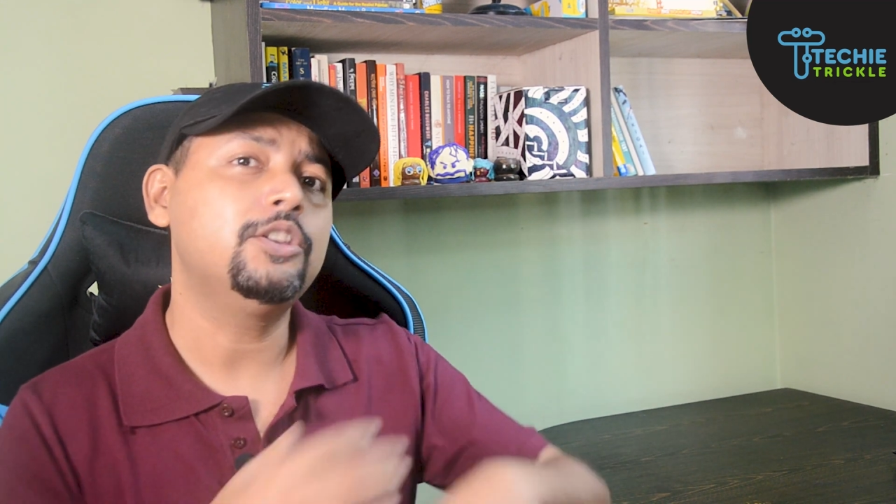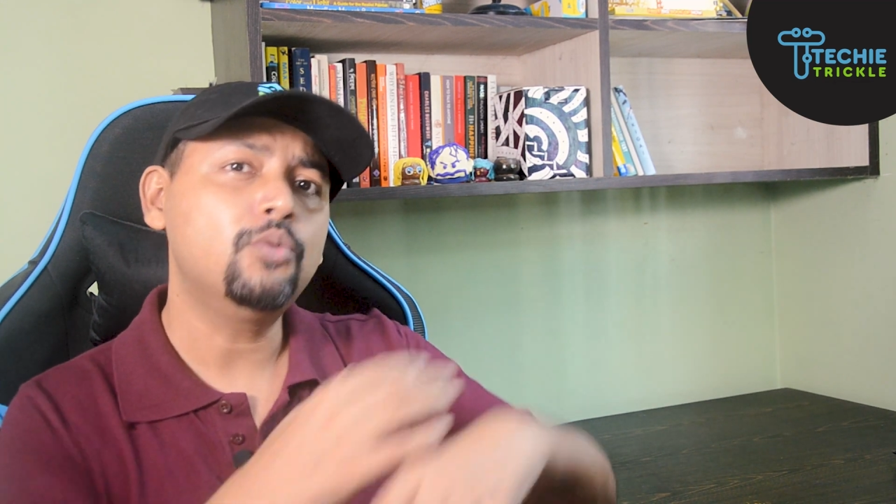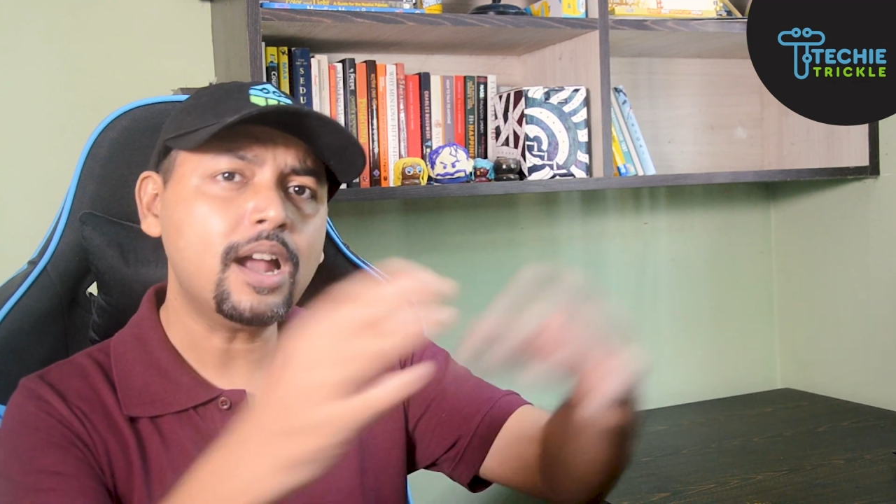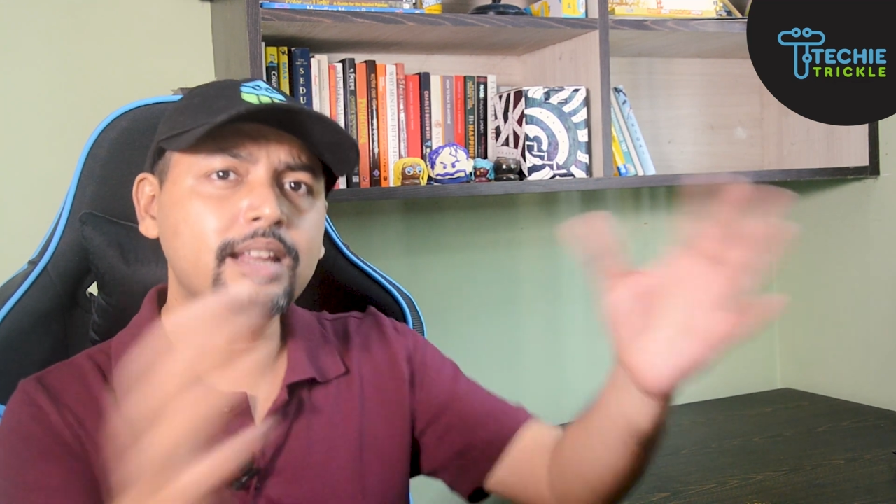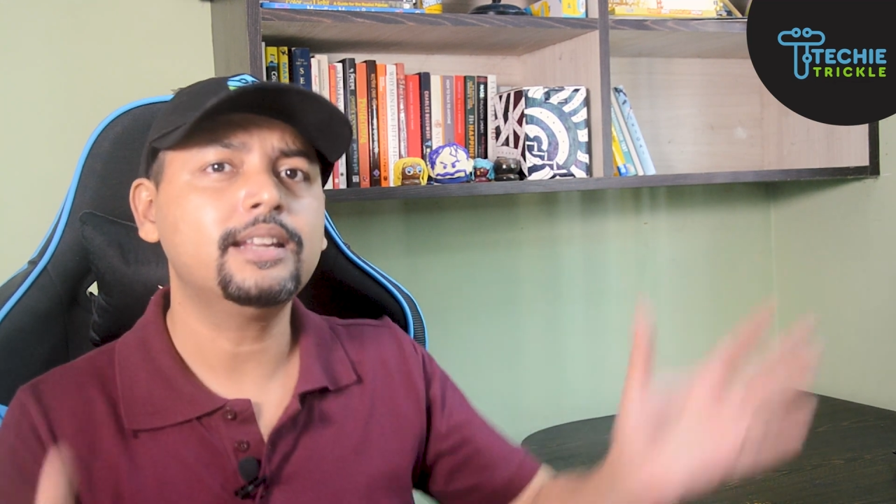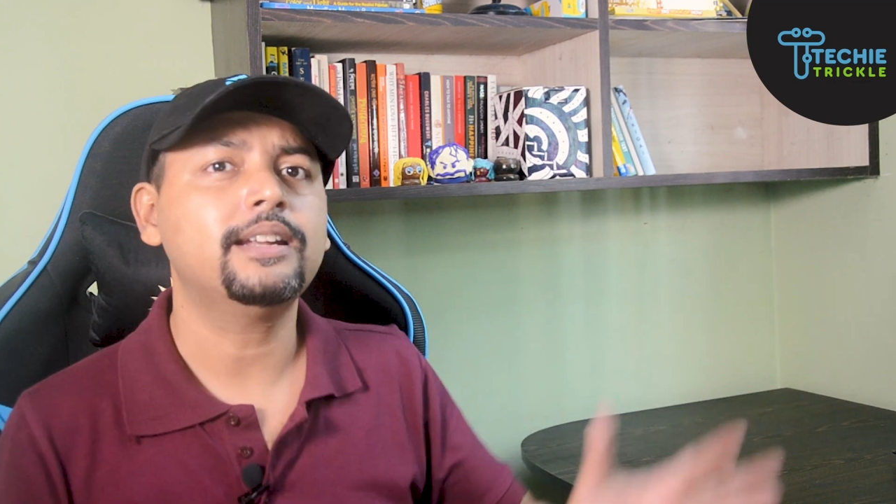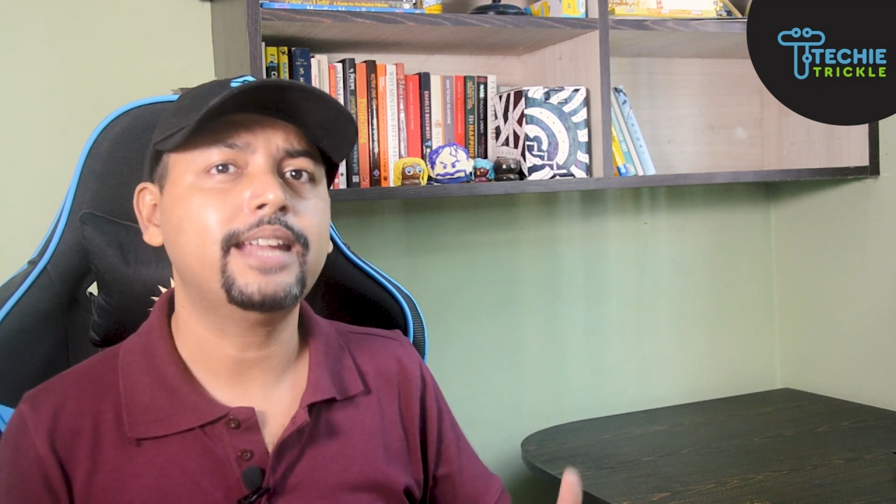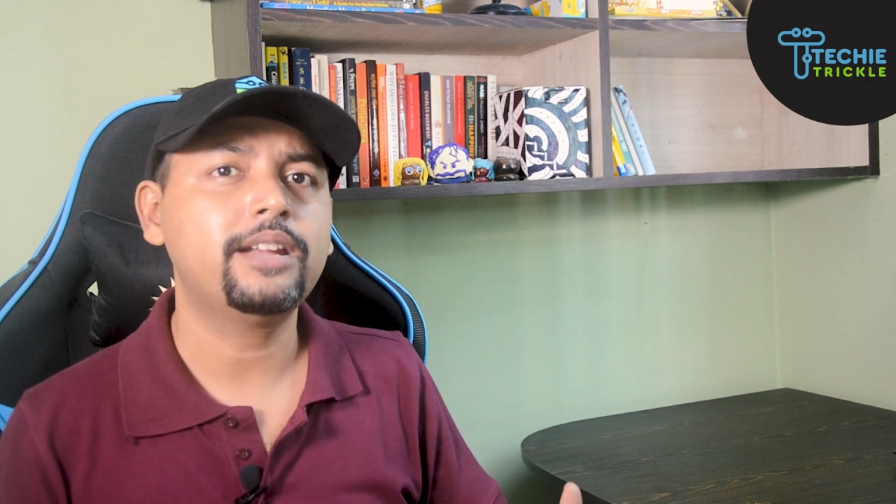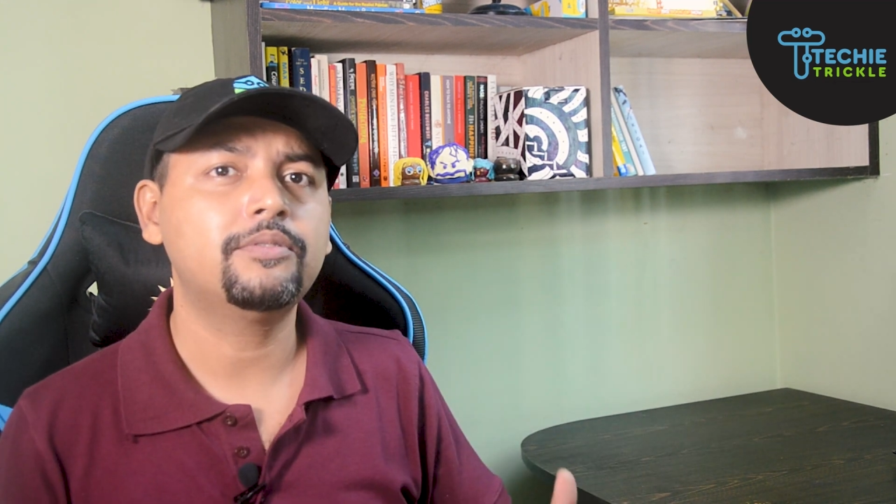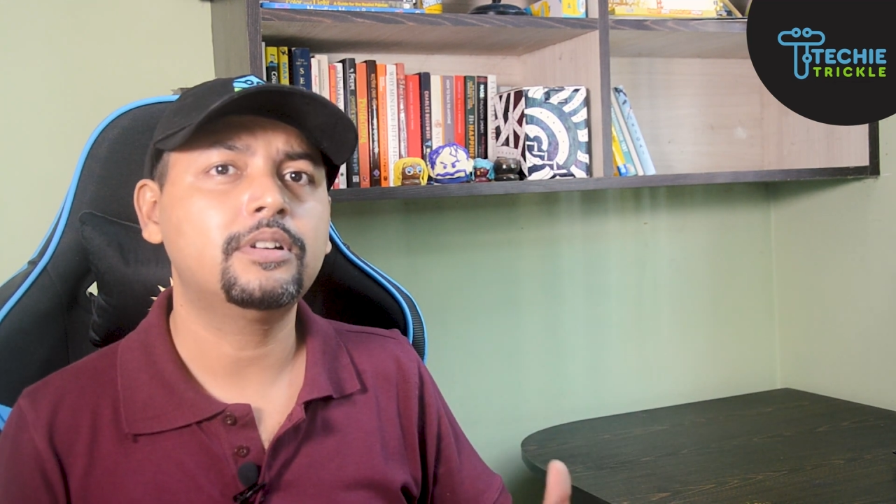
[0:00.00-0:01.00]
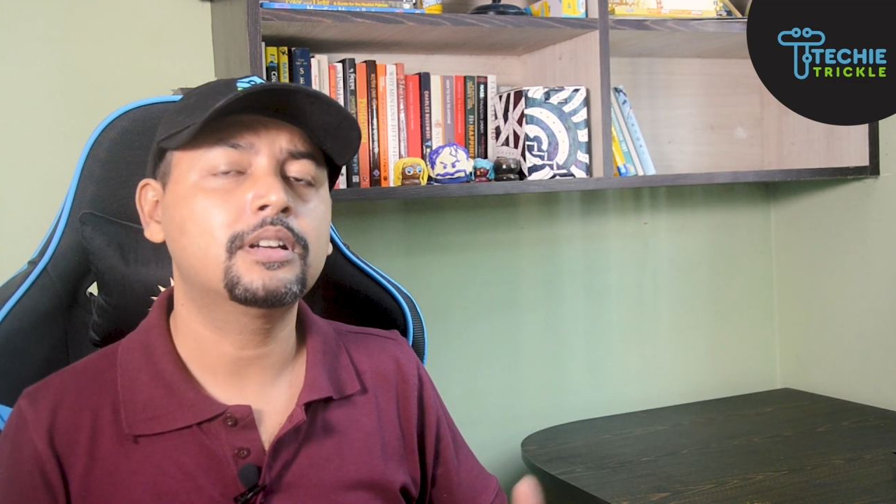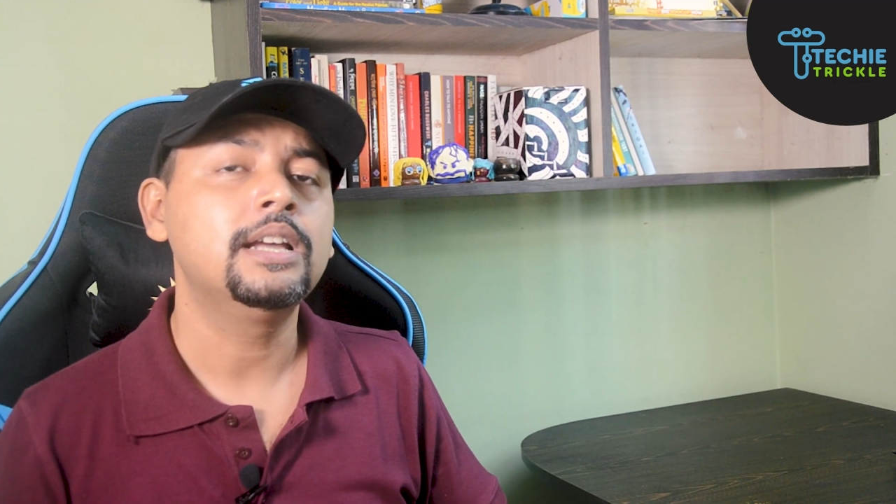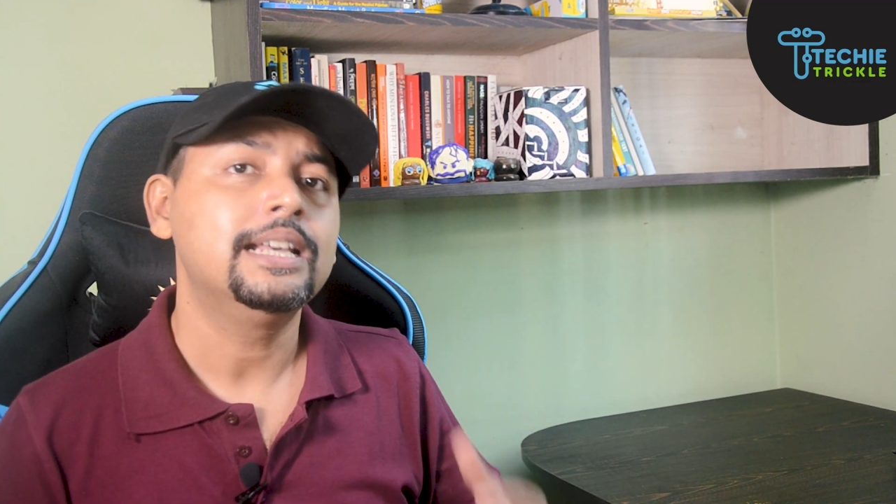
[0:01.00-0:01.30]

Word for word: you are in a network,